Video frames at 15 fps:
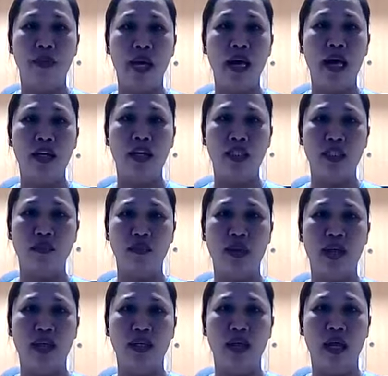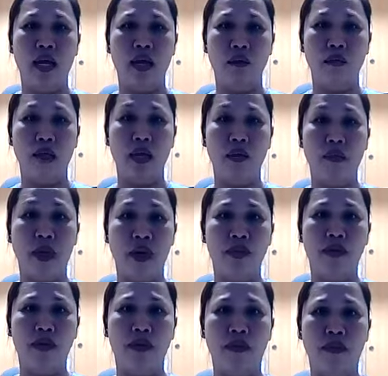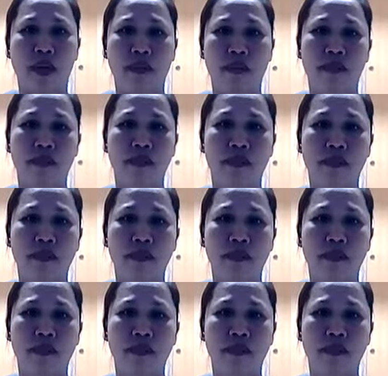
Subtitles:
My husband and my mother, ma'am.